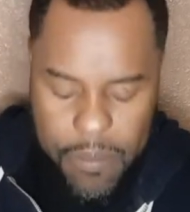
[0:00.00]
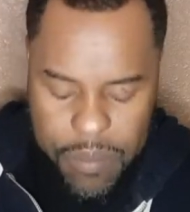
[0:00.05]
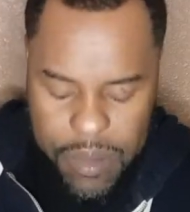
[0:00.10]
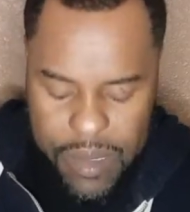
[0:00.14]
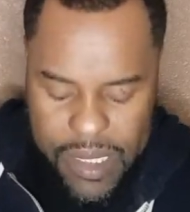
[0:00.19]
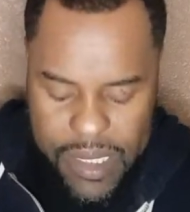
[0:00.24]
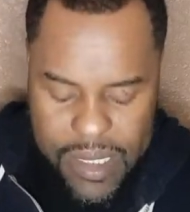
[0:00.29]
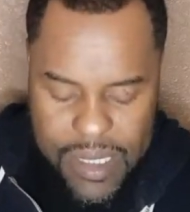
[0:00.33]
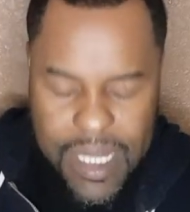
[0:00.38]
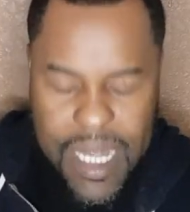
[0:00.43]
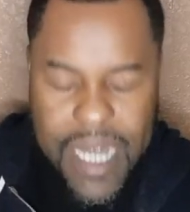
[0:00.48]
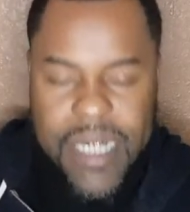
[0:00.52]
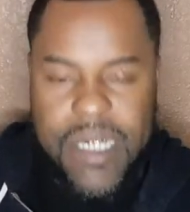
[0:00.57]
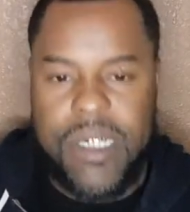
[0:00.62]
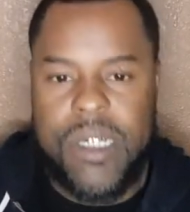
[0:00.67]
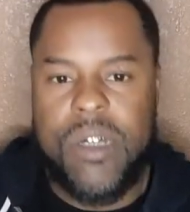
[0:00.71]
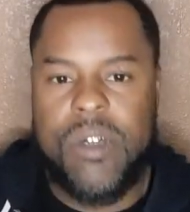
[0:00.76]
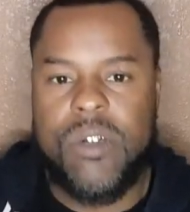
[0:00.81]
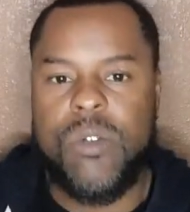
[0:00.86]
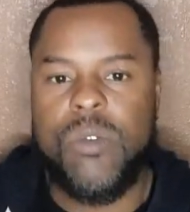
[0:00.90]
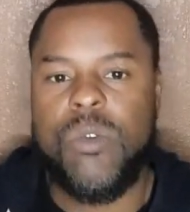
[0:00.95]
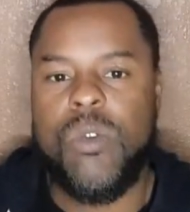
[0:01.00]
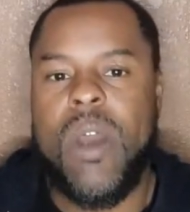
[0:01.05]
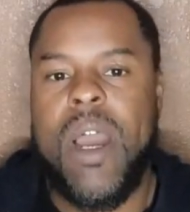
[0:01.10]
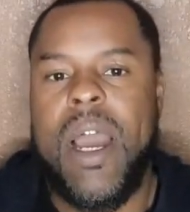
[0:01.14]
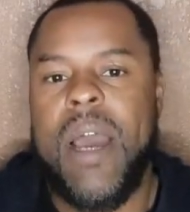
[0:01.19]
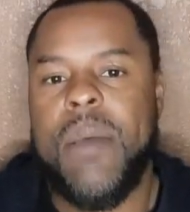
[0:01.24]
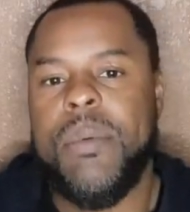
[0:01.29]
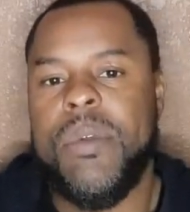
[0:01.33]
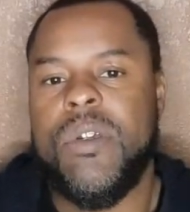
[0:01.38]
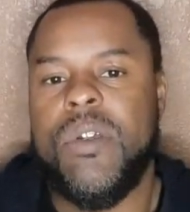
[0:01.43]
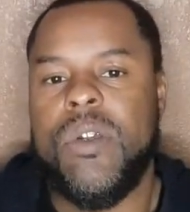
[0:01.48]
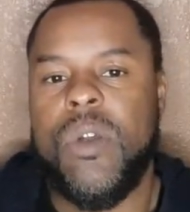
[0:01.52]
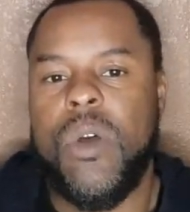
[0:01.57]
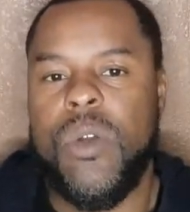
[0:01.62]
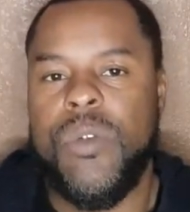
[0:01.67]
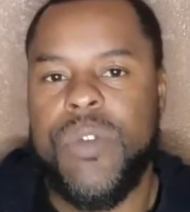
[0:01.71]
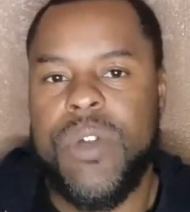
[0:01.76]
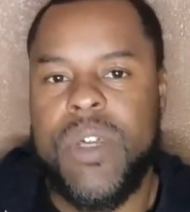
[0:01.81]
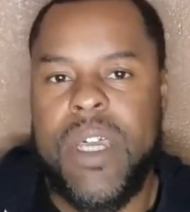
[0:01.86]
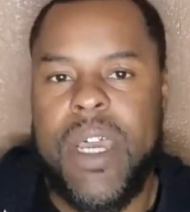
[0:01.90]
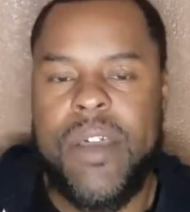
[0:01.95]
Please like, share, subscribe, hit the
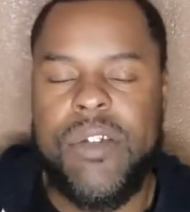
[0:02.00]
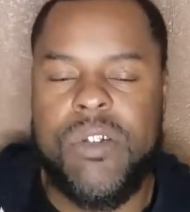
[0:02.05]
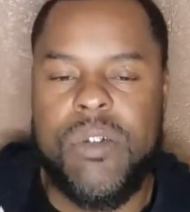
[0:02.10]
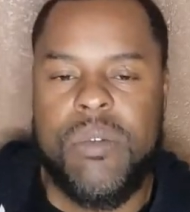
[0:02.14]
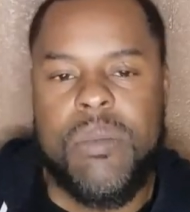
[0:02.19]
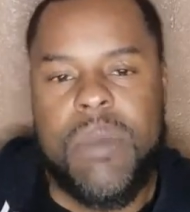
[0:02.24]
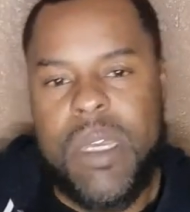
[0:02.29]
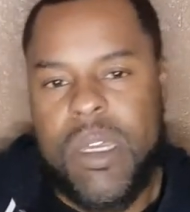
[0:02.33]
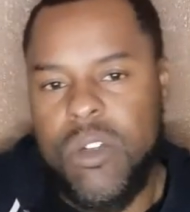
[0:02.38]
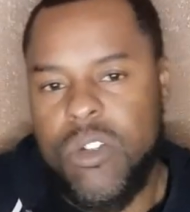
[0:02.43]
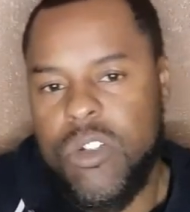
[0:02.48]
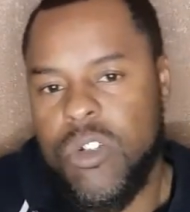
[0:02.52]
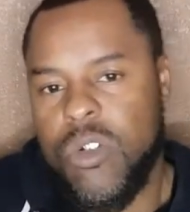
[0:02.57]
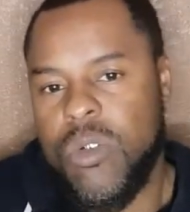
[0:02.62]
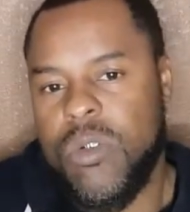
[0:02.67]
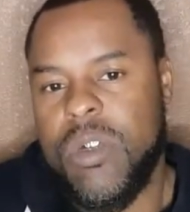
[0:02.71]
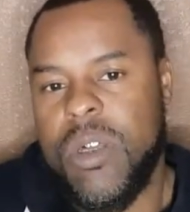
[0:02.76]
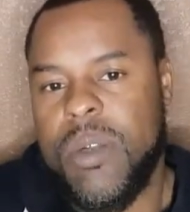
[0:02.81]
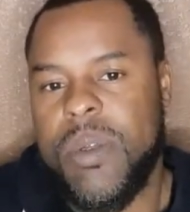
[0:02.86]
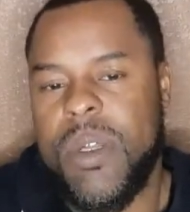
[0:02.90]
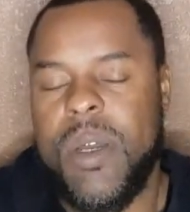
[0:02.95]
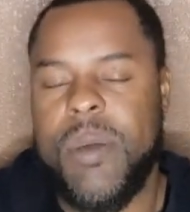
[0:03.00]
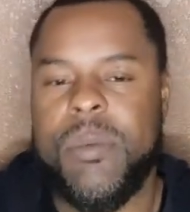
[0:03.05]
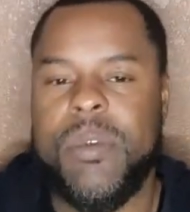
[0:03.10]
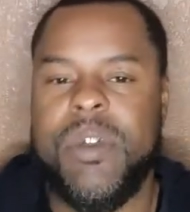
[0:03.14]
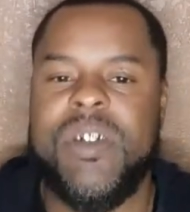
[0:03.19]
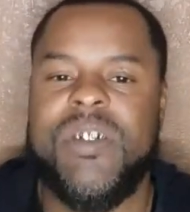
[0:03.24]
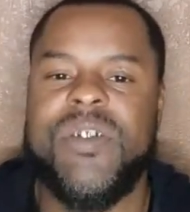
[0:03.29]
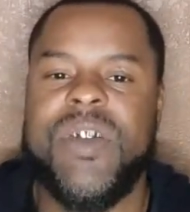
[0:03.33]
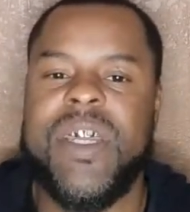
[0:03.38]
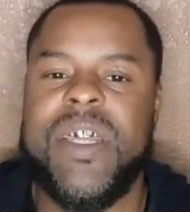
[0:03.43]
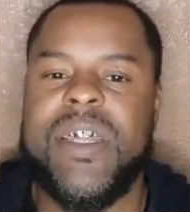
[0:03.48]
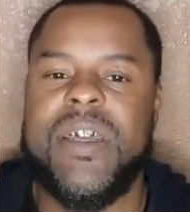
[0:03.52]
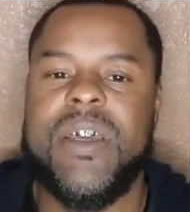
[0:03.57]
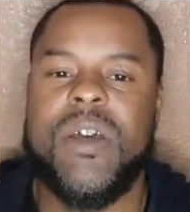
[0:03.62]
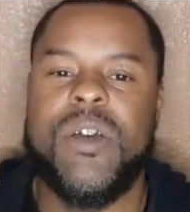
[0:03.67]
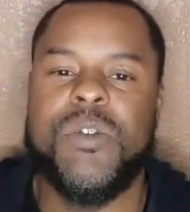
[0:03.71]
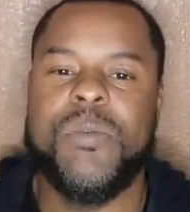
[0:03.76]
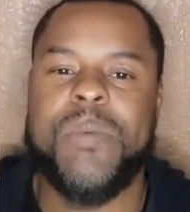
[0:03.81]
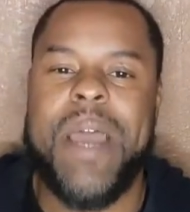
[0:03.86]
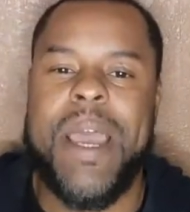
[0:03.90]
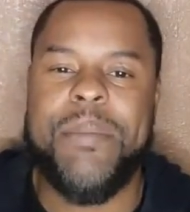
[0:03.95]
notification bell. As soon as I dump these
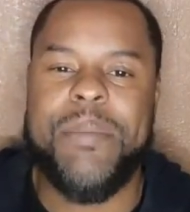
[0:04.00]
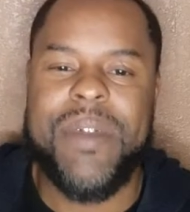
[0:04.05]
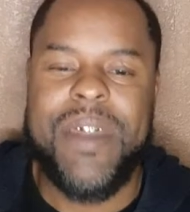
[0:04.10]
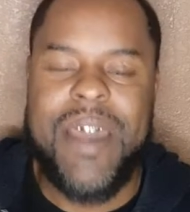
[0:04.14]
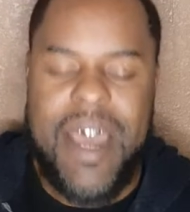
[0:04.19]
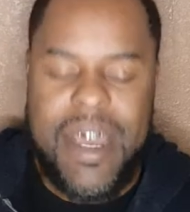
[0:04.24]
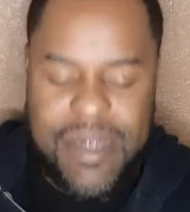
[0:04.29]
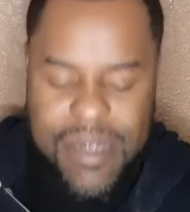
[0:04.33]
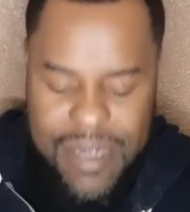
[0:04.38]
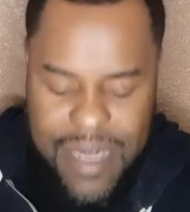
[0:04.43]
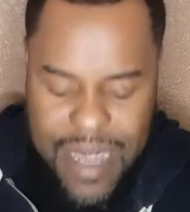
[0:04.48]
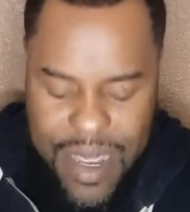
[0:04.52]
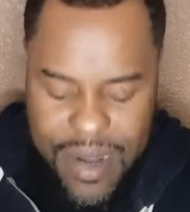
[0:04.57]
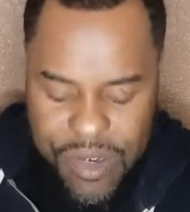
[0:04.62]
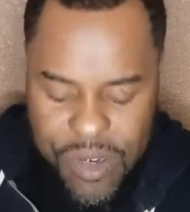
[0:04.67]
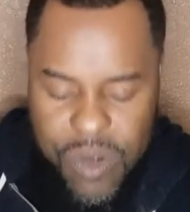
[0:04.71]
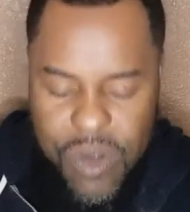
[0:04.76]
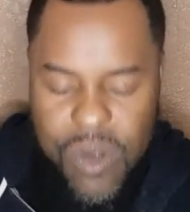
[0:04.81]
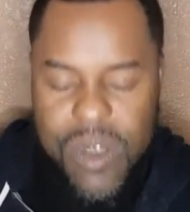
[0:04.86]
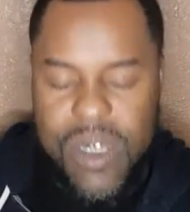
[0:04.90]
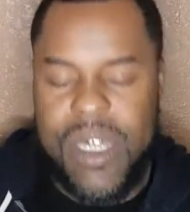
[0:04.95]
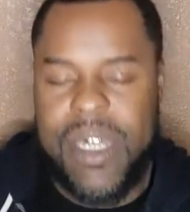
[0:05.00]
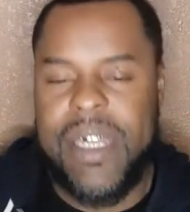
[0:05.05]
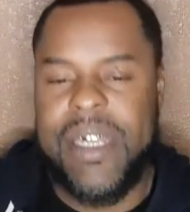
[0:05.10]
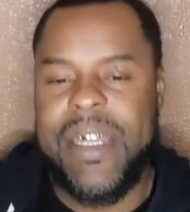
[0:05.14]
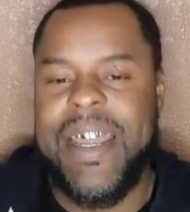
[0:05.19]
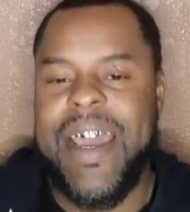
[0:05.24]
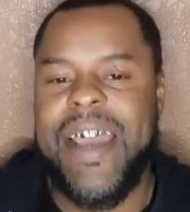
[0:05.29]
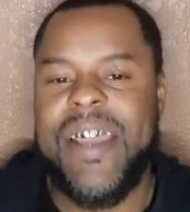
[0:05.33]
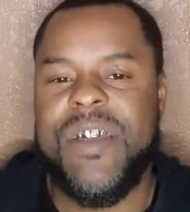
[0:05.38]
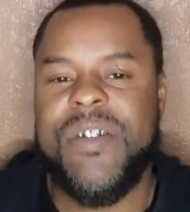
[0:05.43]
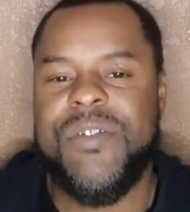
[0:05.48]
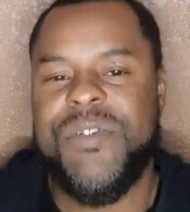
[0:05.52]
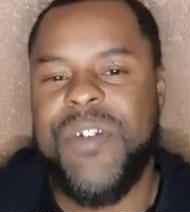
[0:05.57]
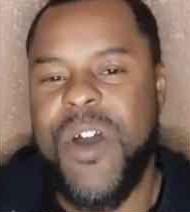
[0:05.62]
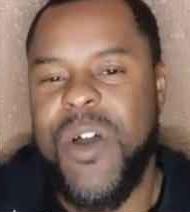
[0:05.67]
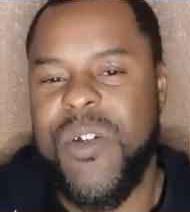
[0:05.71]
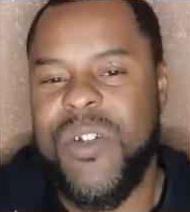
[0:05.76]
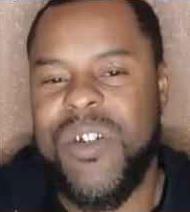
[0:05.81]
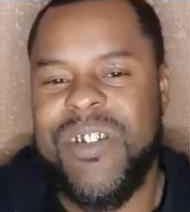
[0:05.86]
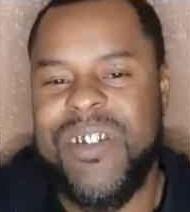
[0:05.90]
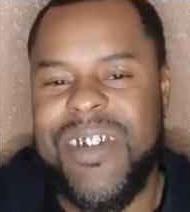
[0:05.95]
videos, piping hot status, you're going to get it down your
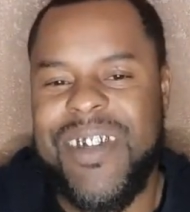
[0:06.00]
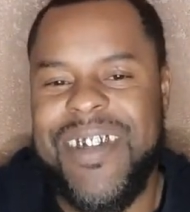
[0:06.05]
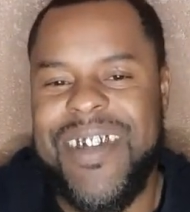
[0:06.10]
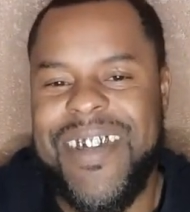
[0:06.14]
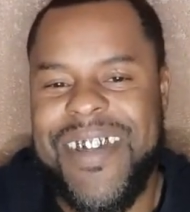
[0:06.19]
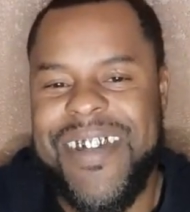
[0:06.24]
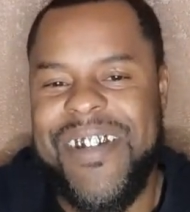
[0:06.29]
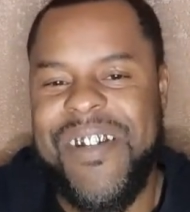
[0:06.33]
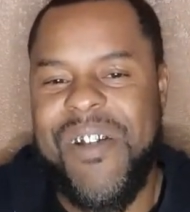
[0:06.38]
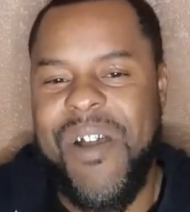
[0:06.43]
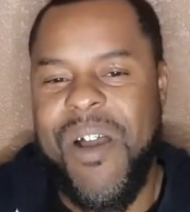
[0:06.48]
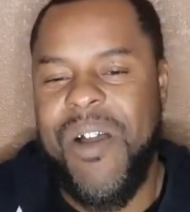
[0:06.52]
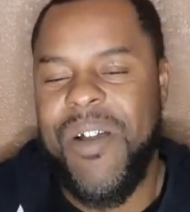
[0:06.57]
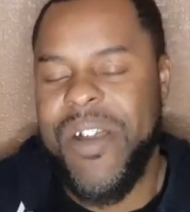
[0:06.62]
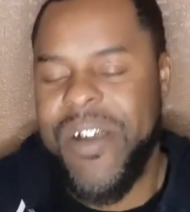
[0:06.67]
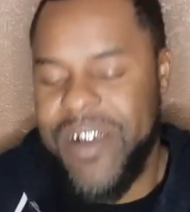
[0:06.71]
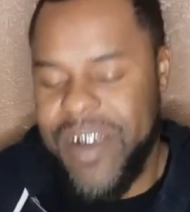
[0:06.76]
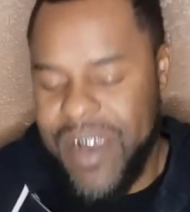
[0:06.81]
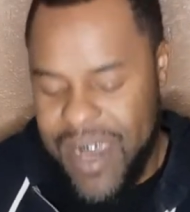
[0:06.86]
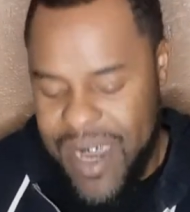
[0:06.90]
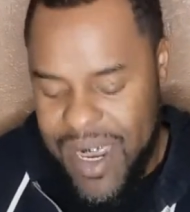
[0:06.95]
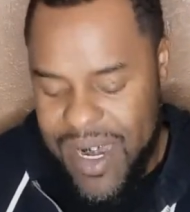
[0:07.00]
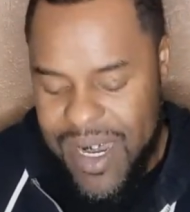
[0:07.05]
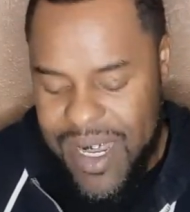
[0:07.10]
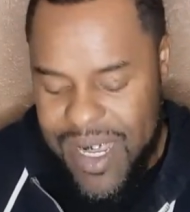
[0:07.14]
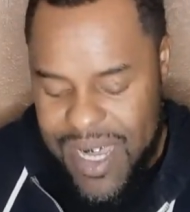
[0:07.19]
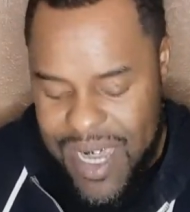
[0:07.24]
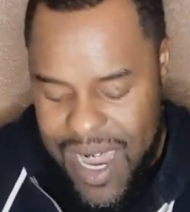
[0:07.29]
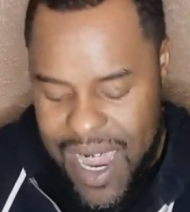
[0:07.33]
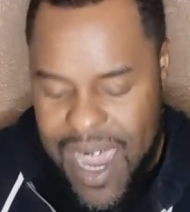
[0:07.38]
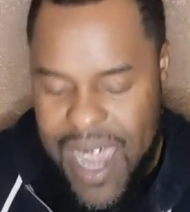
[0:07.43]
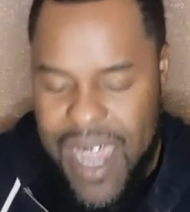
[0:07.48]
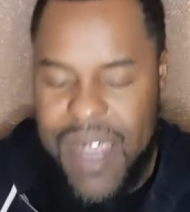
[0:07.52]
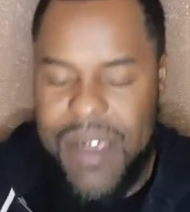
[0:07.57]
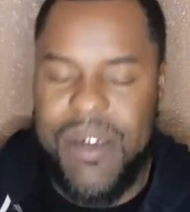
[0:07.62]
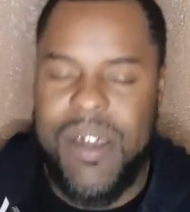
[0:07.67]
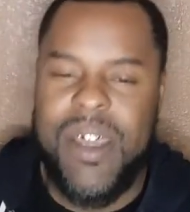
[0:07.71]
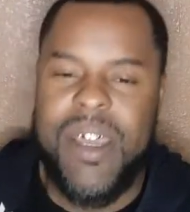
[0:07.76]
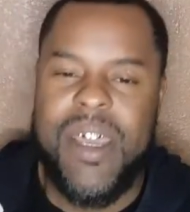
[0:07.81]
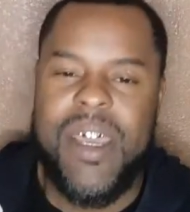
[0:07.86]
phone into your ear or your candy game.